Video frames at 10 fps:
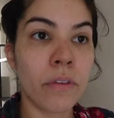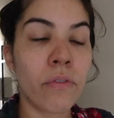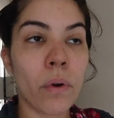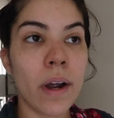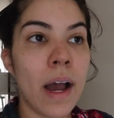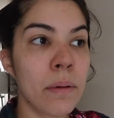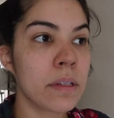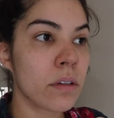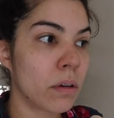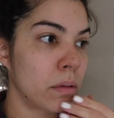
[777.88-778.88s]
Before I
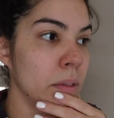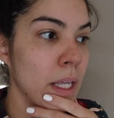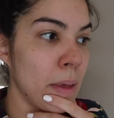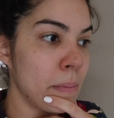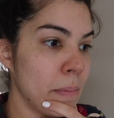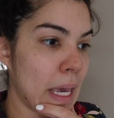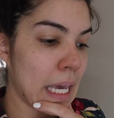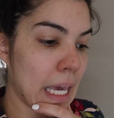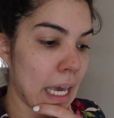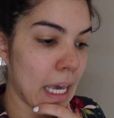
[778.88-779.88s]
was only
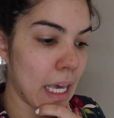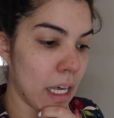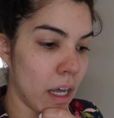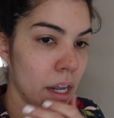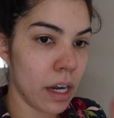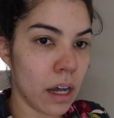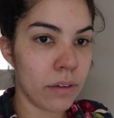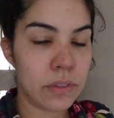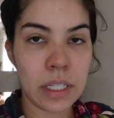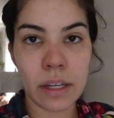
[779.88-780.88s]
making
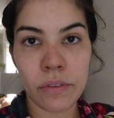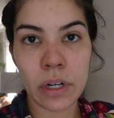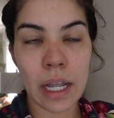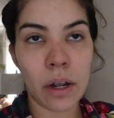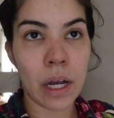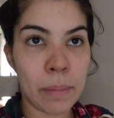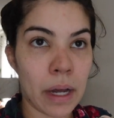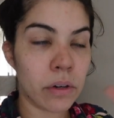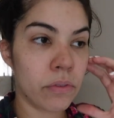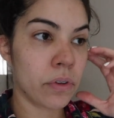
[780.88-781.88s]
enough to give her like a
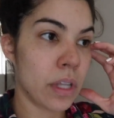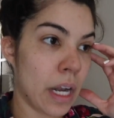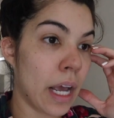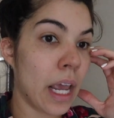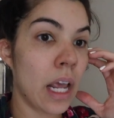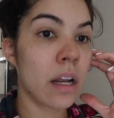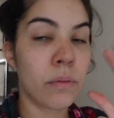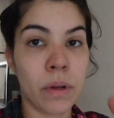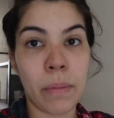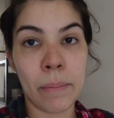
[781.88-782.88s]
bottle for the night
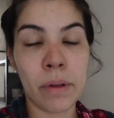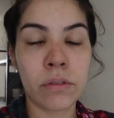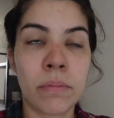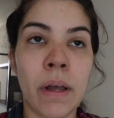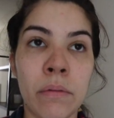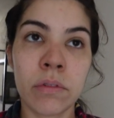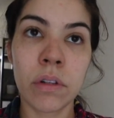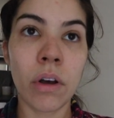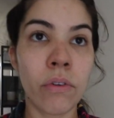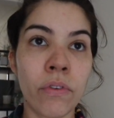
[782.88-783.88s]
when my milk supply was
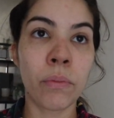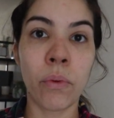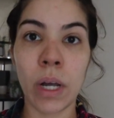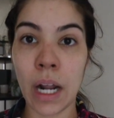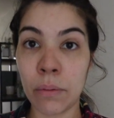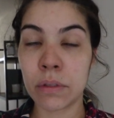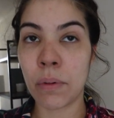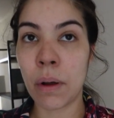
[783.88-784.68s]
low from what I was